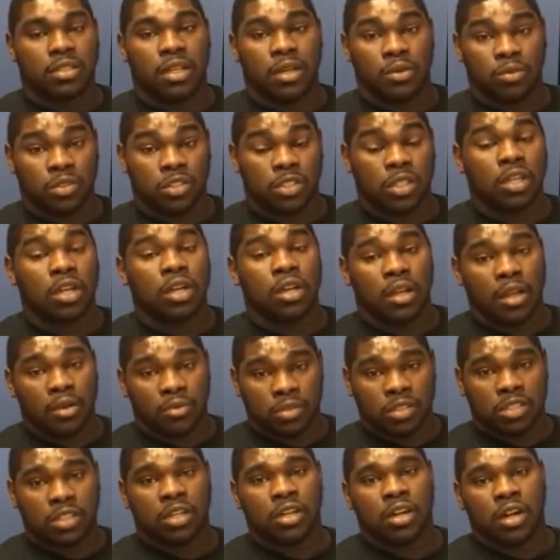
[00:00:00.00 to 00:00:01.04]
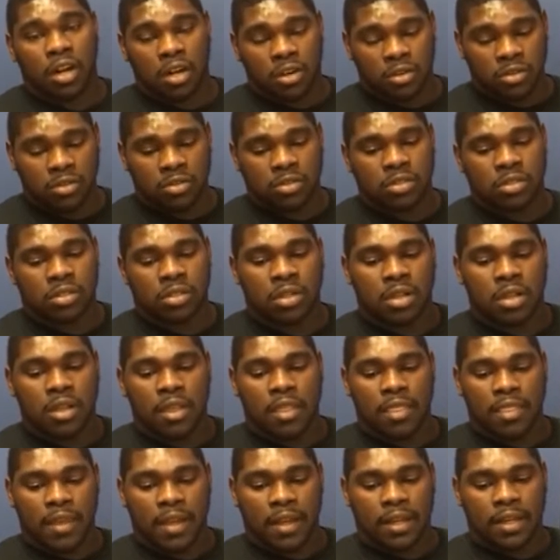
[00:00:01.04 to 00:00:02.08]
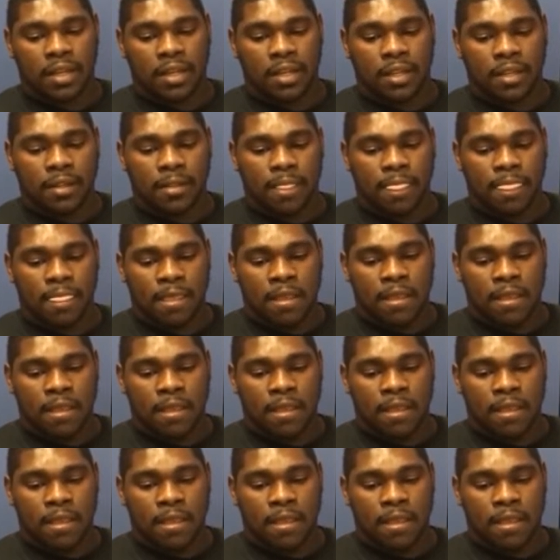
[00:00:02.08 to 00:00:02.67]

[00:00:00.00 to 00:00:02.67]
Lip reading: It was the girls that did.